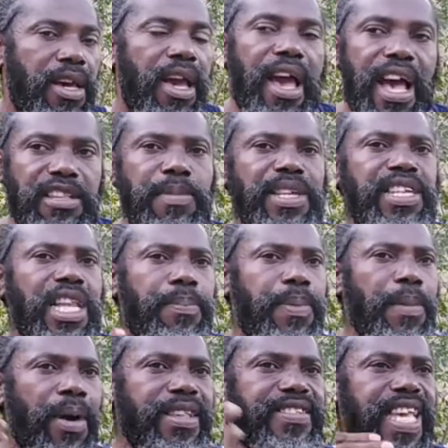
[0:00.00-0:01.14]
especially
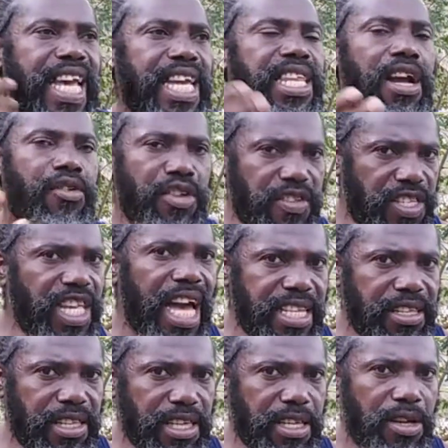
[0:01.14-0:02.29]
people in secular
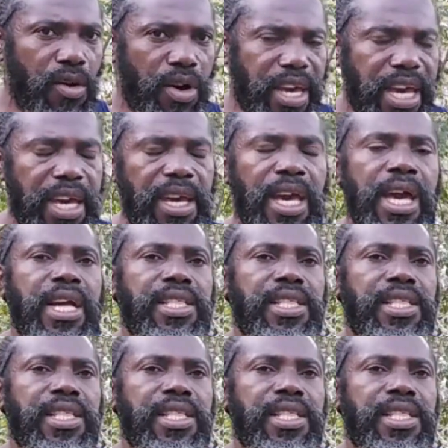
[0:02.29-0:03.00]
Christianity, okay?